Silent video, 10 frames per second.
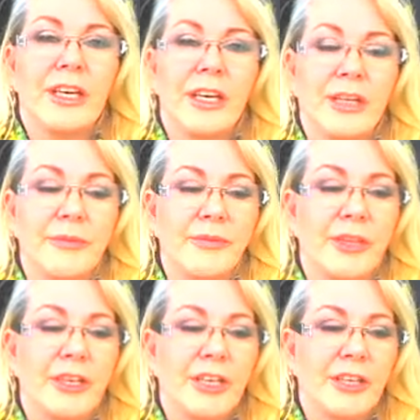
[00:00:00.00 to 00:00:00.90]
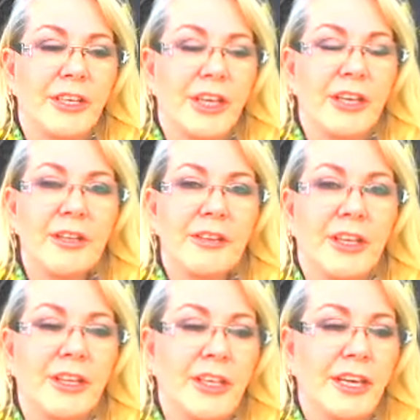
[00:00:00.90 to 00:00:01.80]
Now, the other
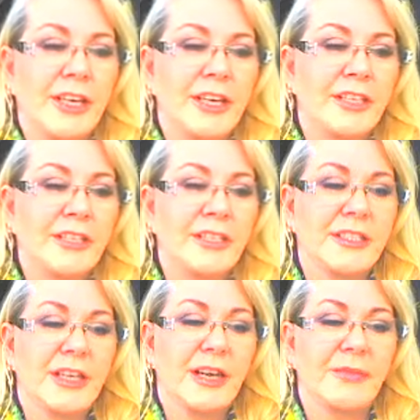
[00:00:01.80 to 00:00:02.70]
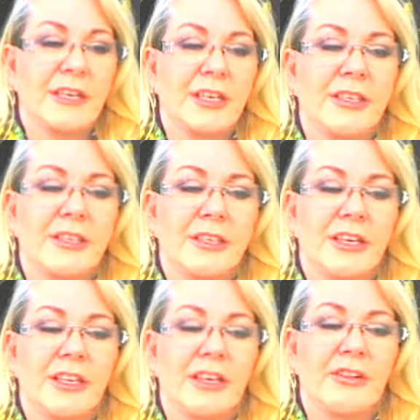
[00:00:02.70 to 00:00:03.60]
thing that is happening is
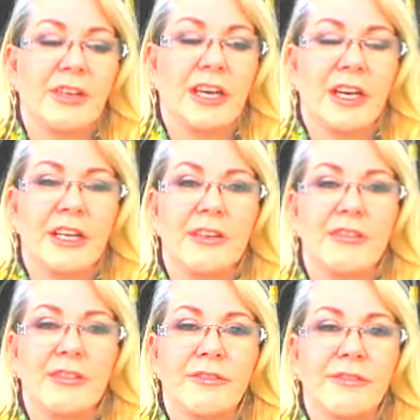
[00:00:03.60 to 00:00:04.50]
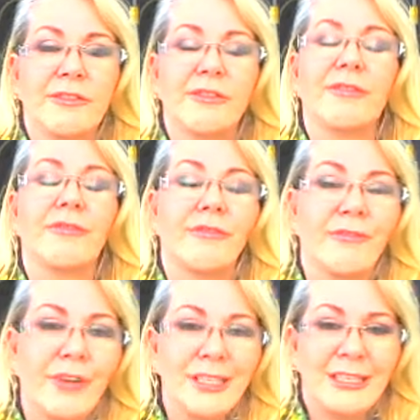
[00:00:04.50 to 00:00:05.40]
that there are a few
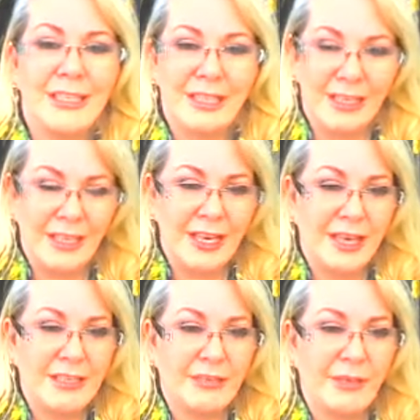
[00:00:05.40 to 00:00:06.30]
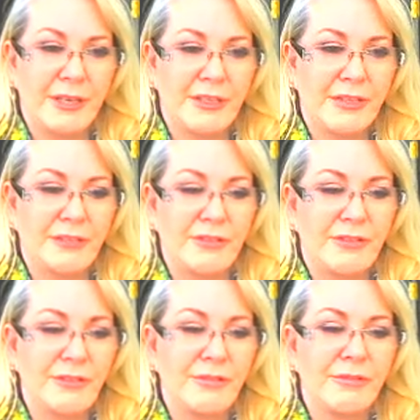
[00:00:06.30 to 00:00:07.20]
confronting aspects to
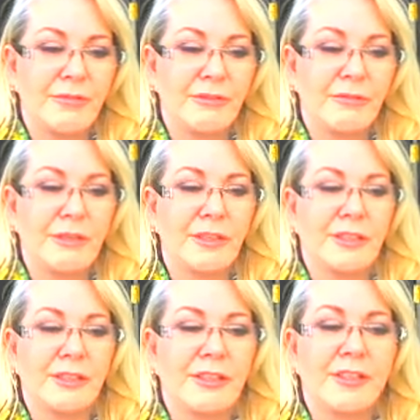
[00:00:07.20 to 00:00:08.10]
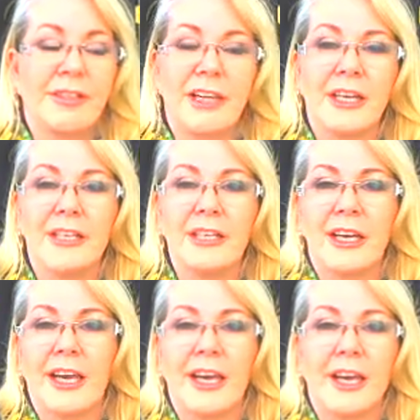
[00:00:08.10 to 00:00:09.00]
do with the Sun
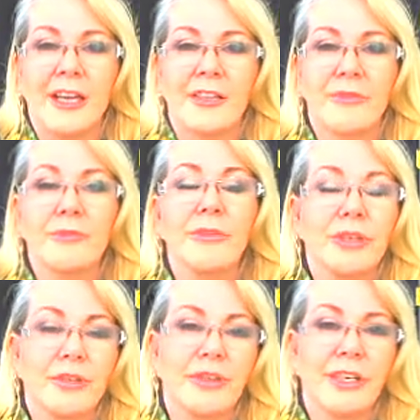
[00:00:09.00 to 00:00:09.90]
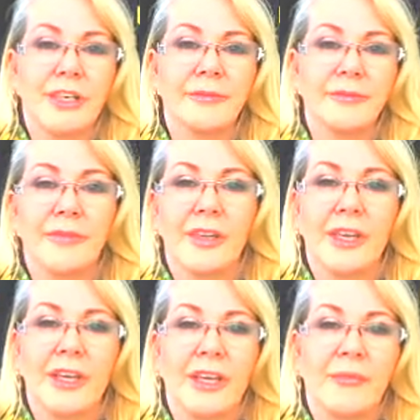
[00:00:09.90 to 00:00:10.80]
and Mercury
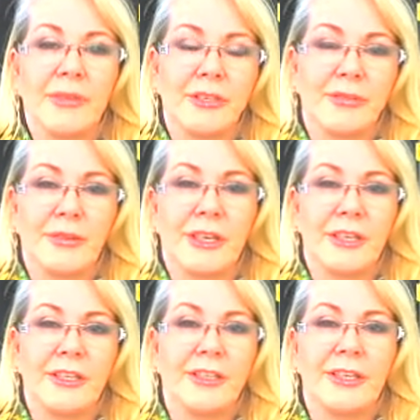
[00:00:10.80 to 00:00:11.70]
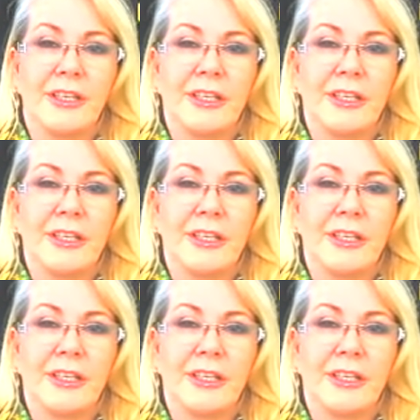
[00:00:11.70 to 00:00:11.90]
between